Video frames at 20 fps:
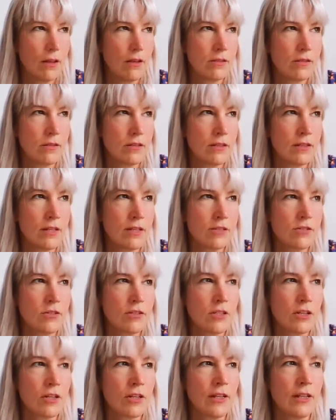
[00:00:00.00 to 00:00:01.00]
isn't
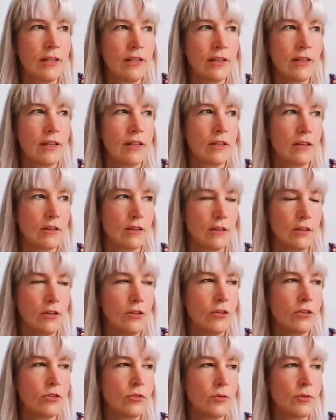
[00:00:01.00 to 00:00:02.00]
necessarily like
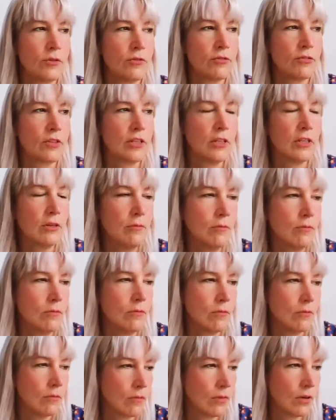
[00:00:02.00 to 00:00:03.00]
your twin
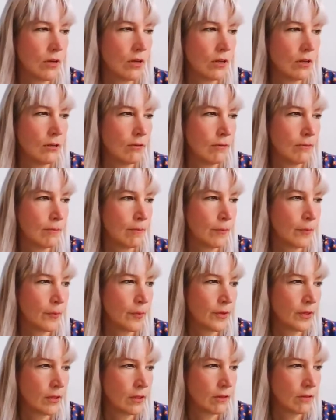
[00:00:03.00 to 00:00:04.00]
flame,
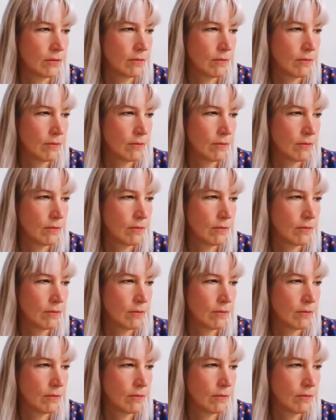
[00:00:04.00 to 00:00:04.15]
but